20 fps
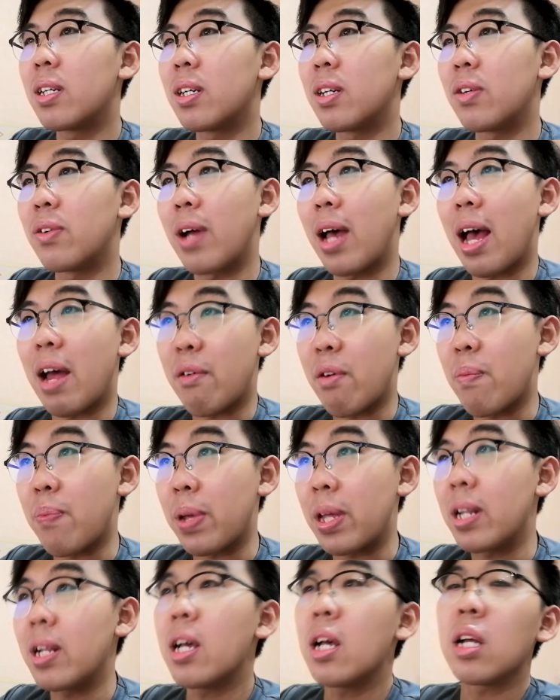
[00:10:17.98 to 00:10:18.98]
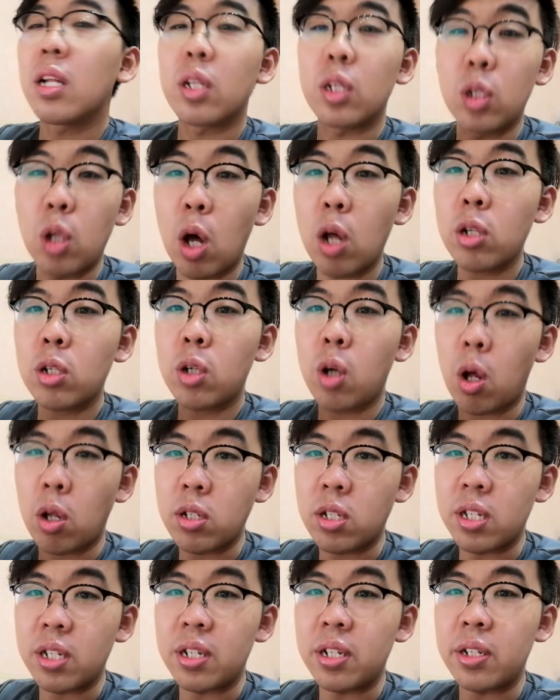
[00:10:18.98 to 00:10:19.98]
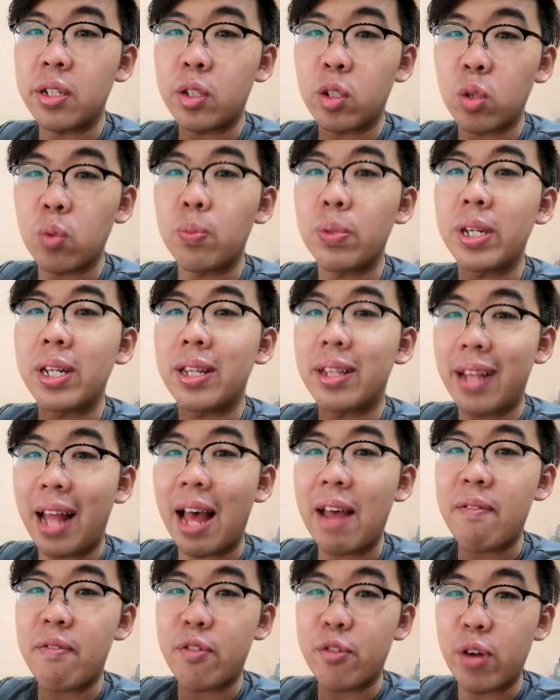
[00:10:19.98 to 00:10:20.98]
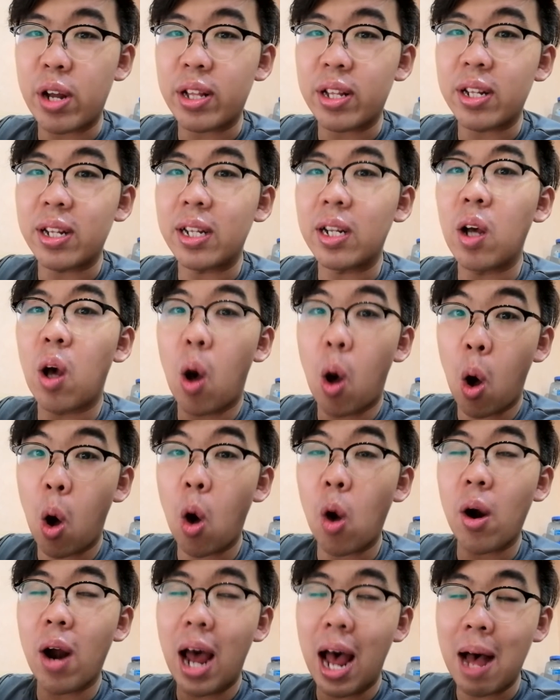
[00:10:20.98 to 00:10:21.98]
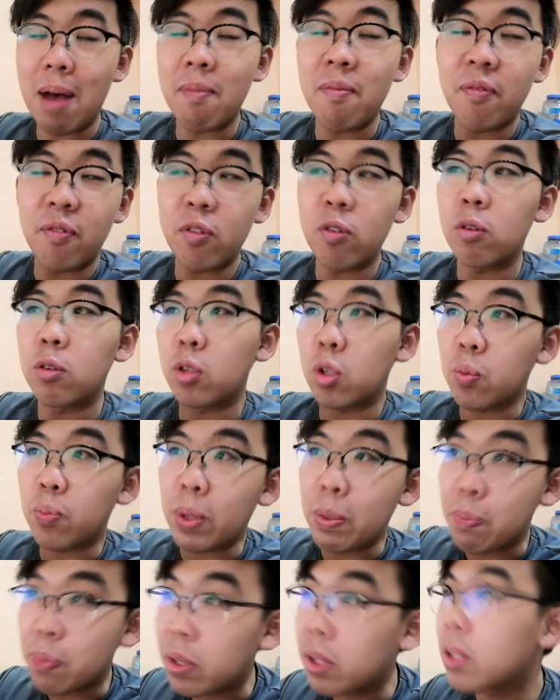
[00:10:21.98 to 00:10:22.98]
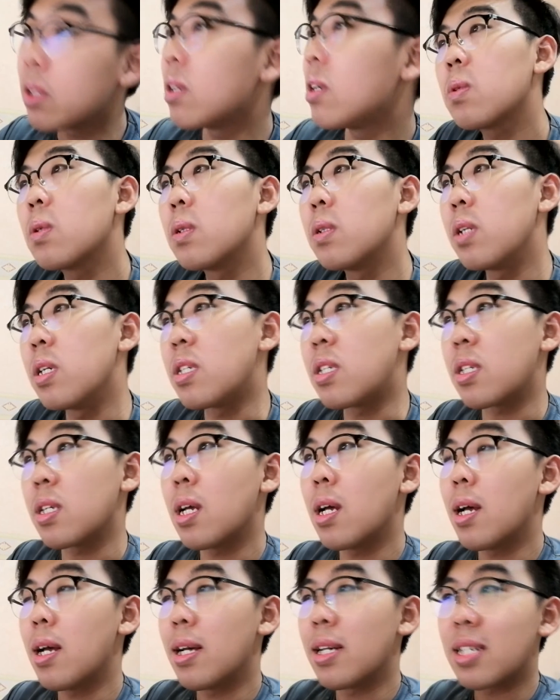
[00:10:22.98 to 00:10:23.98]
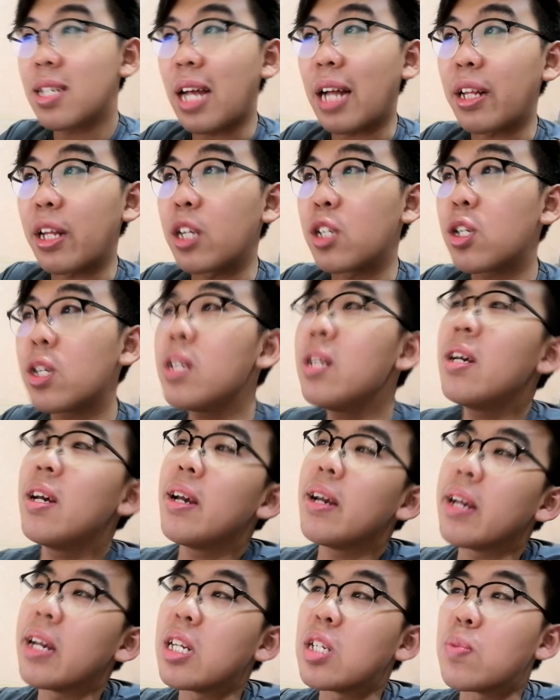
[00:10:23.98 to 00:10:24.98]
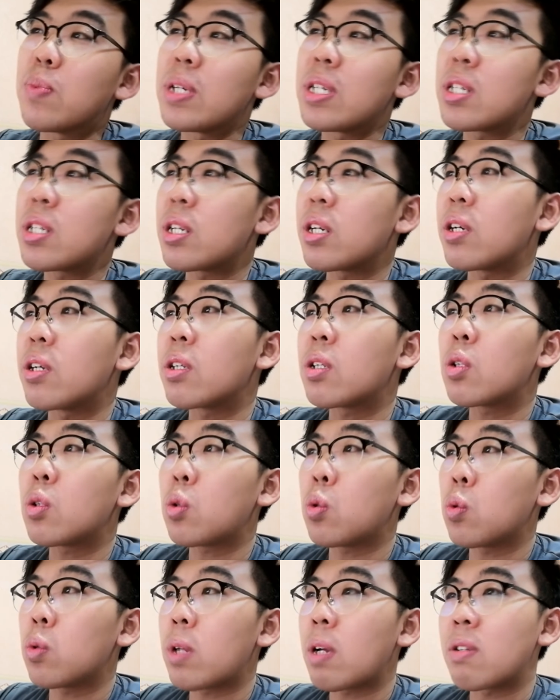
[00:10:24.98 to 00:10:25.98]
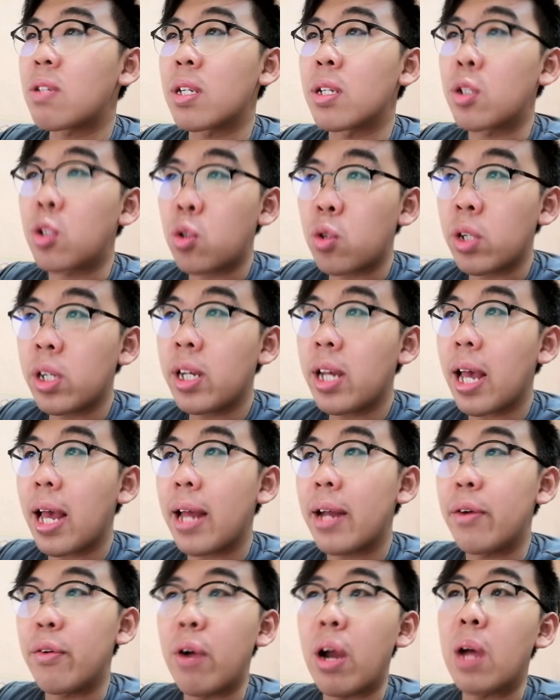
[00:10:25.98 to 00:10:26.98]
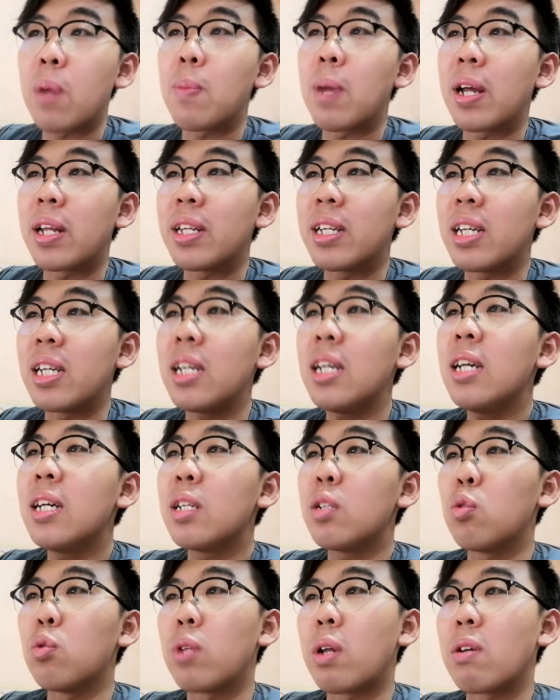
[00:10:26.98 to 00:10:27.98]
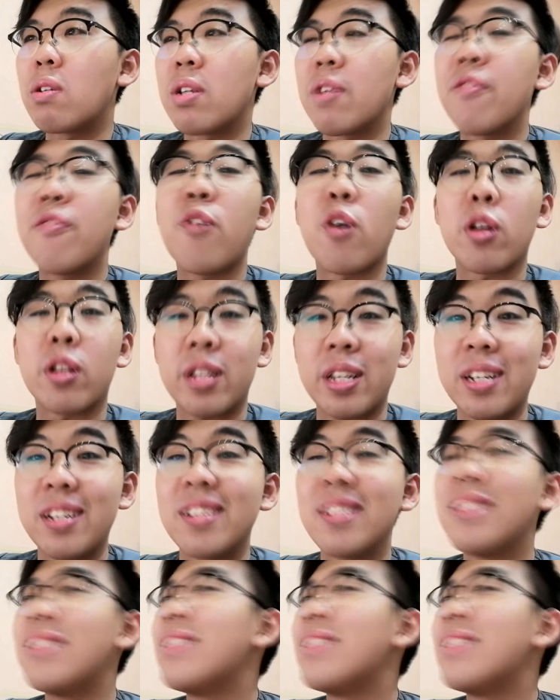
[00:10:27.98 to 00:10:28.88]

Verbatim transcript: Right? I repeat, not considered to be life-threatening or harmful to people. This citation is Mr. 2003 and Rahmani 2014.